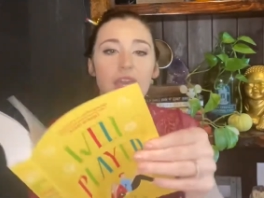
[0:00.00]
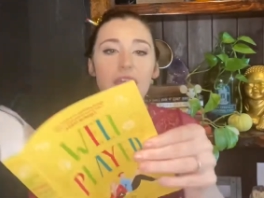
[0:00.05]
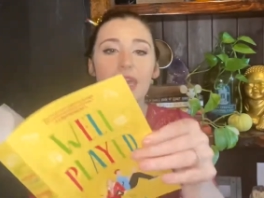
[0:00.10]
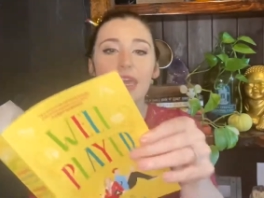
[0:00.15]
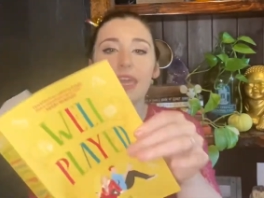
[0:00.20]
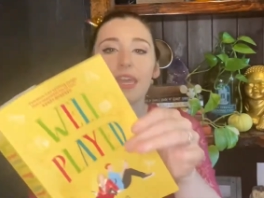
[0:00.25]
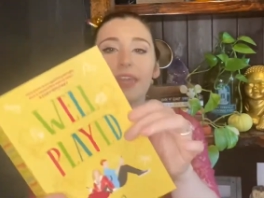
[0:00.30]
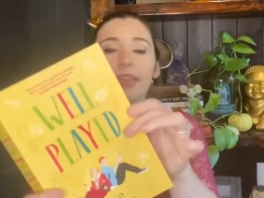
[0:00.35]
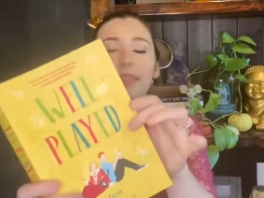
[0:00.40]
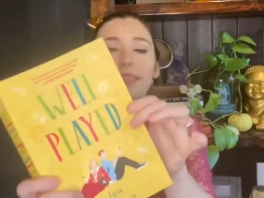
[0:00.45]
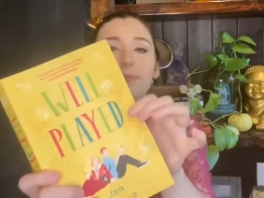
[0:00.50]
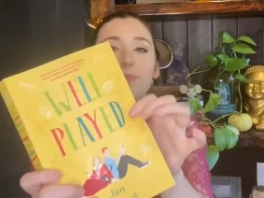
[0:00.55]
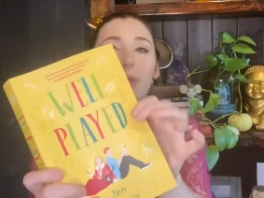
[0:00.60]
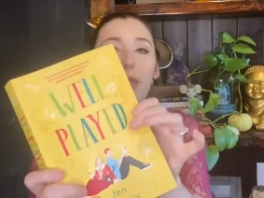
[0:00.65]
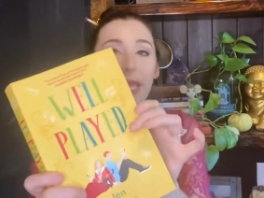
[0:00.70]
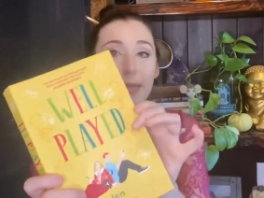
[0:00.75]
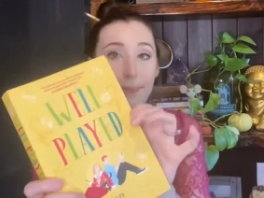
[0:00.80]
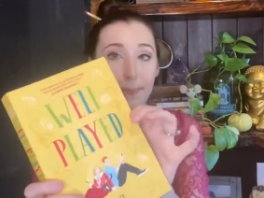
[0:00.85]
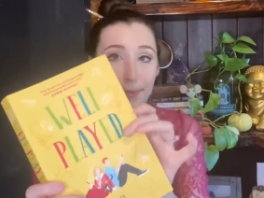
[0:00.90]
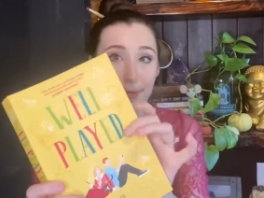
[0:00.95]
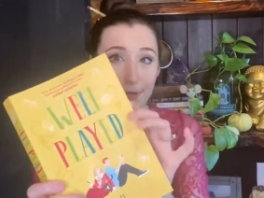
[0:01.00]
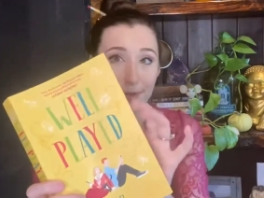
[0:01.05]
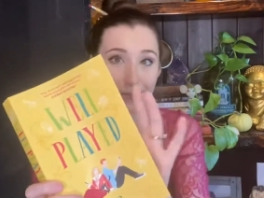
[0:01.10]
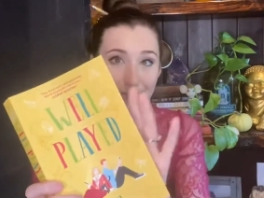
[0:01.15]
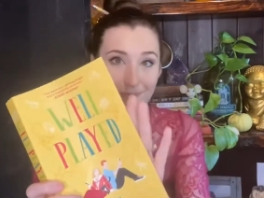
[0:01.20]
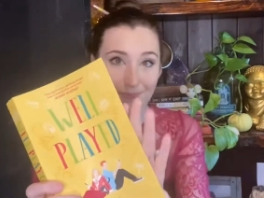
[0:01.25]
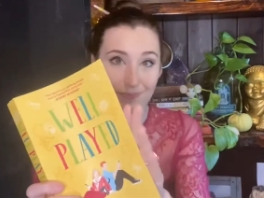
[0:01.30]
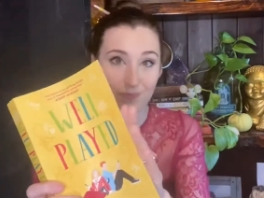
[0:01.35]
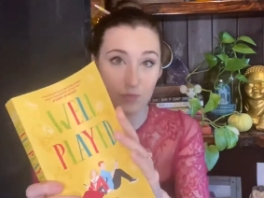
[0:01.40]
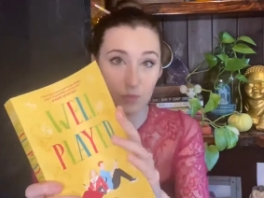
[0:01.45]
it's paper,
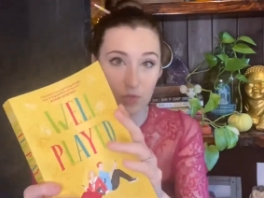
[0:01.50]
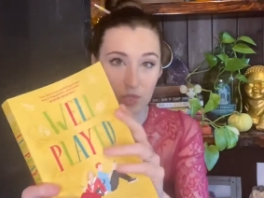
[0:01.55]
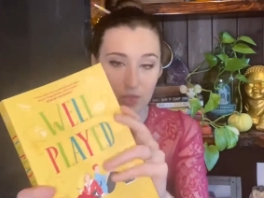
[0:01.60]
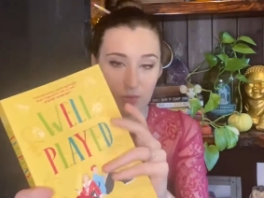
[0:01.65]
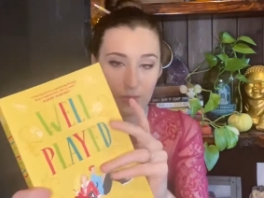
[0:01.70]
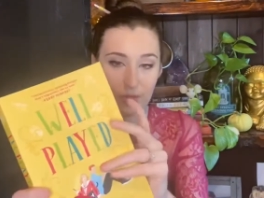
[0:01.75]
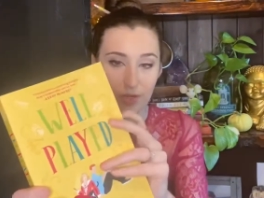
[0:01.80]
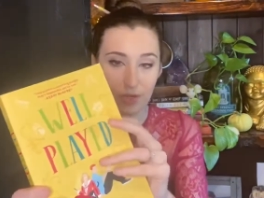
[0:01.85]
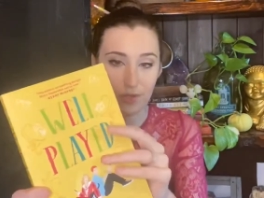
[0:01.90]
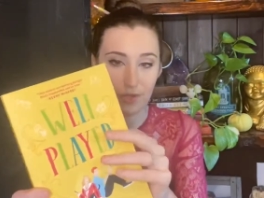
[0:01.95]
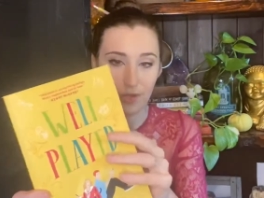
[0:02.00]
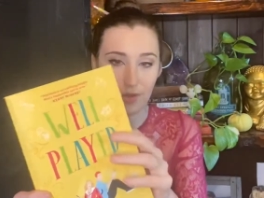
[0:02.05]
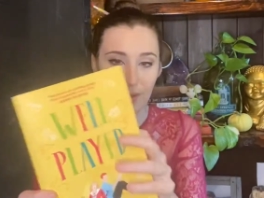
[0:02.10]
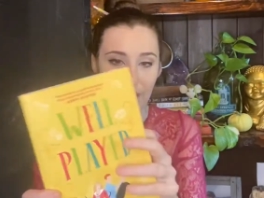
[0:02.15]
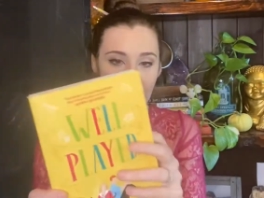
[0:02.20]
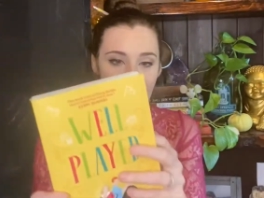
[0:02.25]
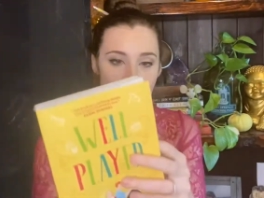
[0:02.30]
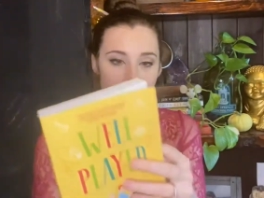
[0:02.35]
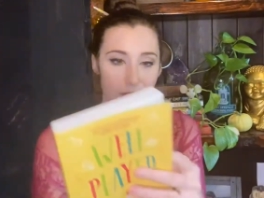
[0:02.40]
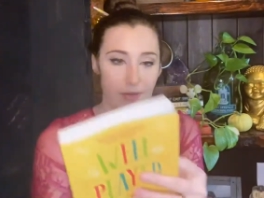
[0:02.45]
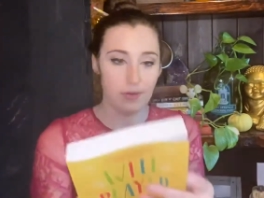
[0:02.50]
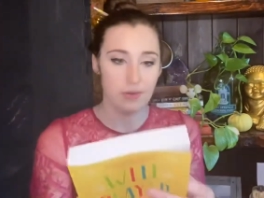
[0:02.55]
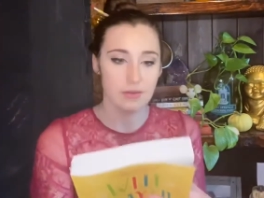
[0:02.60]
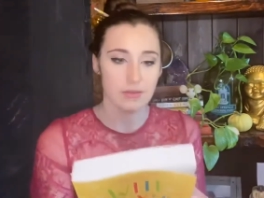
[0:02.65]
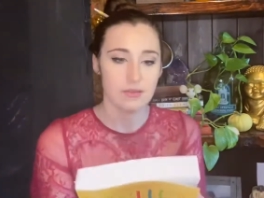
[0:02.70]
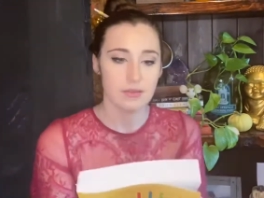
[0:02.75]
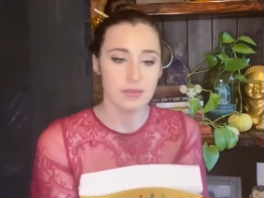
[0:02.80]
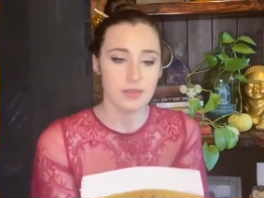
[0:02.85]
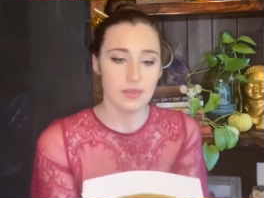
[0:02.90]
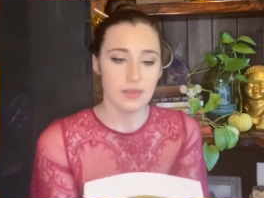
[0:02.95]
which we all know how
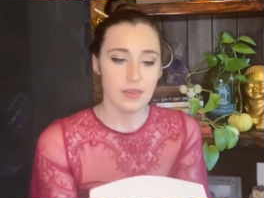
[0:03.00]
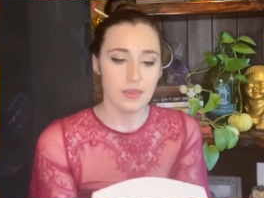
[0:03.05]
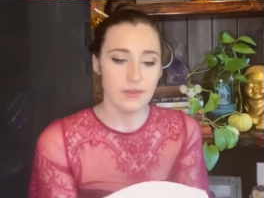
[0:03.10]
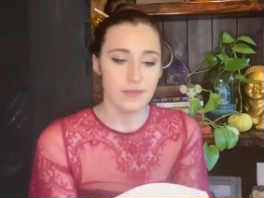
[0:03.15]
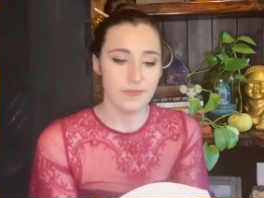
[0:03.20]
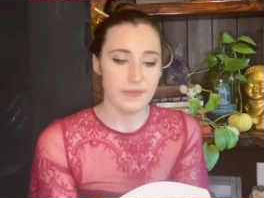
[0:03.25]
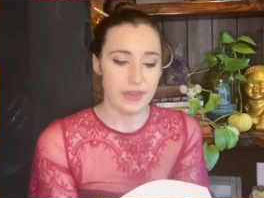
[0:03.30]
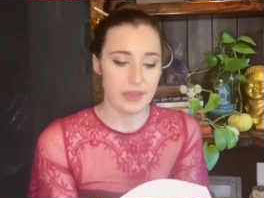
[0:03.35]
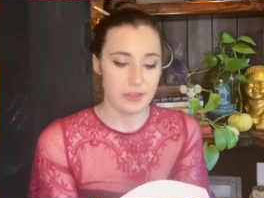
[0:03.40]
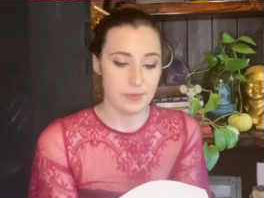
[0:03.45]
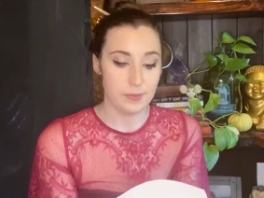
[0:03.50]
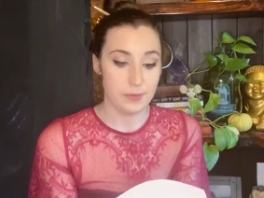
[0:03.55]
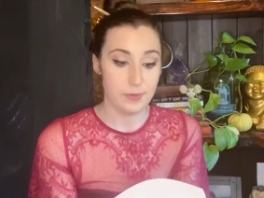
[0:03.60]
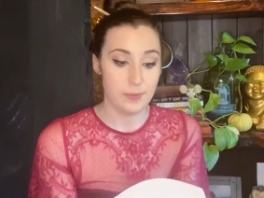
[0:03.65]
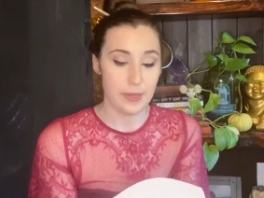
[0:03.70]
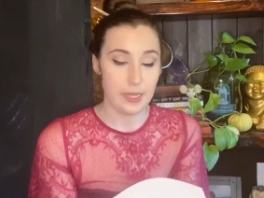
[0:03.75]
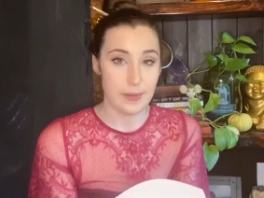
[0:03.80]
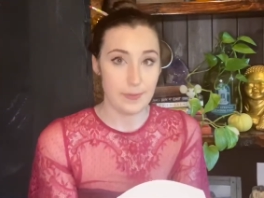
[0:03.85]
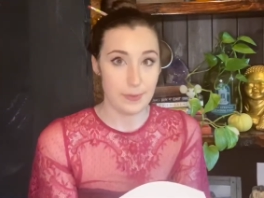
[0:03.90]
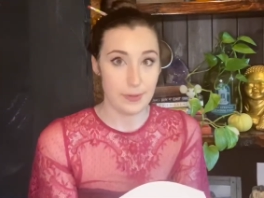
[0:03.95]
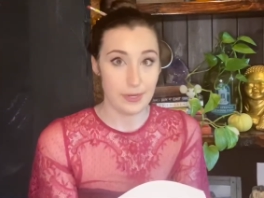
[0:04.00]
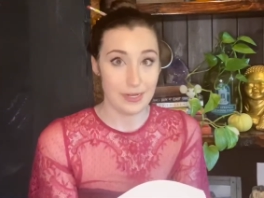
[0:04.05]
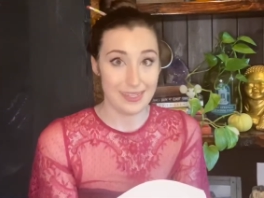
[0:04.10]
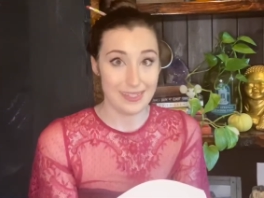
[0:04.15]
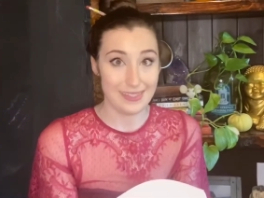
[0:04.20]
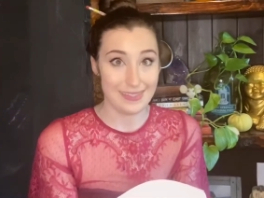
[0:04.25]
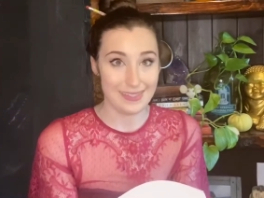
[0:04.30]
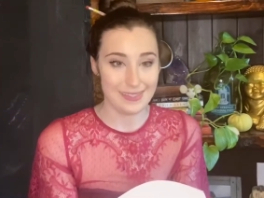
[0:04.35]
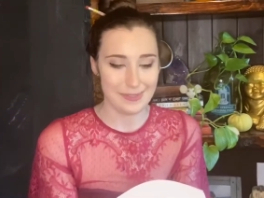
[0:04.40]
fallible paper is.